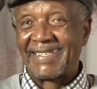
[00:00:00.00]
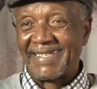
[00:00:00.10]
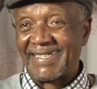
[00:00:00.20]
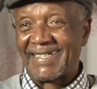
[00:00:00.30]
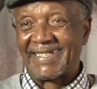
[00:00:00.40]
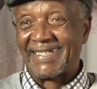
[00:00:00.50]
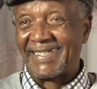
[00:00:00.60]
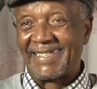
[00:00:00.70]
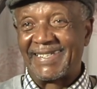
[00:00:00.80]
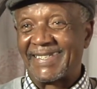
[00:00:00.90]

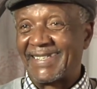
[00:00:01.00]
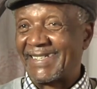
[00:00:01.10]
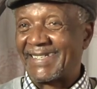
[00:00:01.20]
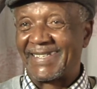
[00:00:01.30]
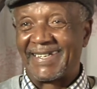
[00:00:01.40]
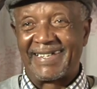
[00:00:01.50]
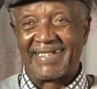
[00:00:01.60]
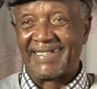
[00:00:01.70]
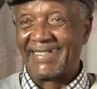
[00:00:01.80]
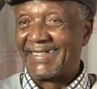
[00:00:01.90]
injection
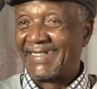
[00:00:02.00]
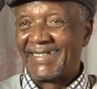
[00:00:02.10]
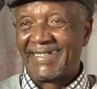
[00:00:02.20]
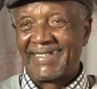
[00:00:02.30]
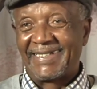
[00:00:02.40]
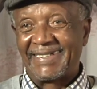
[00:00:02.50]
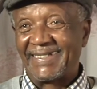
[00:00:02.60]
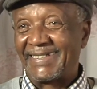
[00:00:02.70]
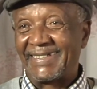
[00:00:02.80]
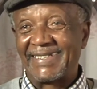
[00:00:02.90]

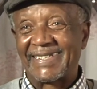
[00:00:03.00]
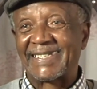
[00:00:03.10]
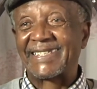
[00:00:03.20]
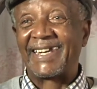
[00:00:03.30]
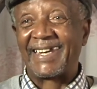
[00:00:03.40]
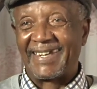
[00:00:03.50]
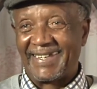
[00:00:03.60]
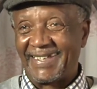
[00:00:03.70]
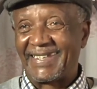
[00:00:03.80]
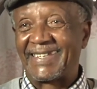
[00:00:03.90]
is stingy.
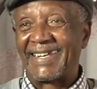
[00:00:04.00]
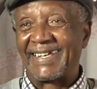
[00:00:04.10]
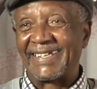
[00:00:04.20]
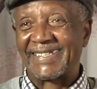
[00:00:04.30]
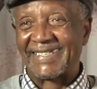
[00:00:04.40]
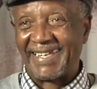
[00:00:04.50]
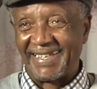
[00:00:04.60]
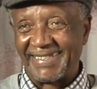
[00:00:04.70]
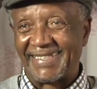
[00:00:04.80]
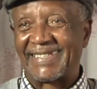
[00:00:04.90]
It
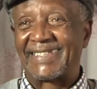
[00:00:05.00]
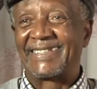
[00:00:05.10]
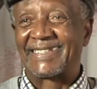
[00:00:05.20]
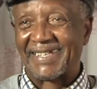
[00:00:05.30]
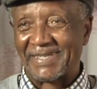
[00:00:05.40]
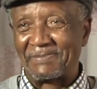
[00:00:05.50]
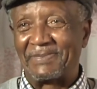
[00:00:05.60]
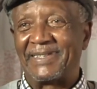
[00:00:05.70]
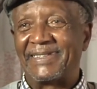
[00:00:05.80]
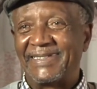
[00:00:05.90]
stings. Trust
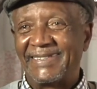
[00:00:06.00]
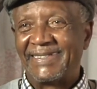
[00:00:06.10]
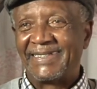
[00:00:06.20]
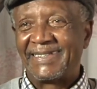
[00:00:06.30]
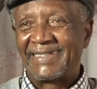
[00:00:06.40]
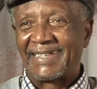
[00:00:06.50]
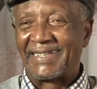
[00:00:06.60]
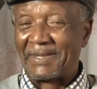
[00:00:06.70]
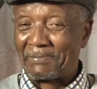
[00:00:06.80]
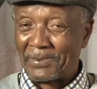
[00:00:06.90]
me.
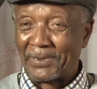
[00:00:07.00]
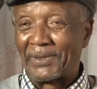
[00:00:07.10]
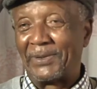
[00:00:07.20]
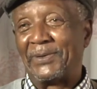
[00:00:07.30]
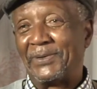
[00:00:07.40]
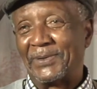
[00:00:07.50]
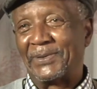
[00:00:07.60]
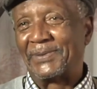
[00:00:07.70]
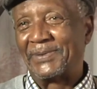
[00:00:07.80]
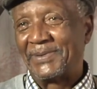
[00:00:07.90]
That they put on your.